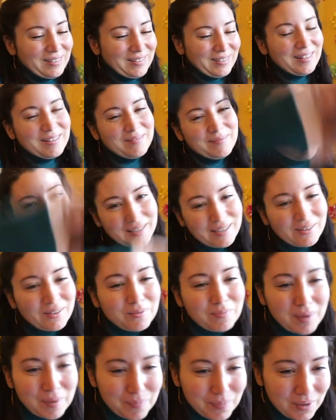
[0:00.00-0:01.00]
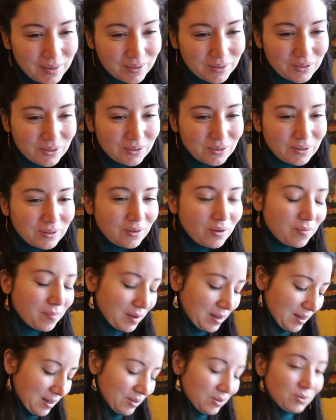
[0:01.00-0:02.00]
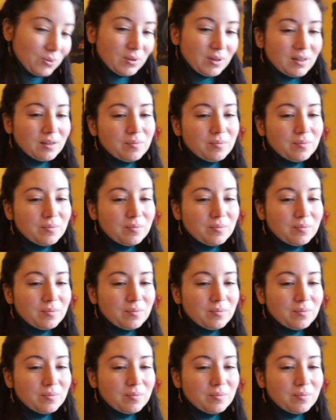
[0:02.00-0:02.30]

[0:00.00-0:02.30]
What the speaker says: Let me get on my pedestal. Oh my gosh, hold on.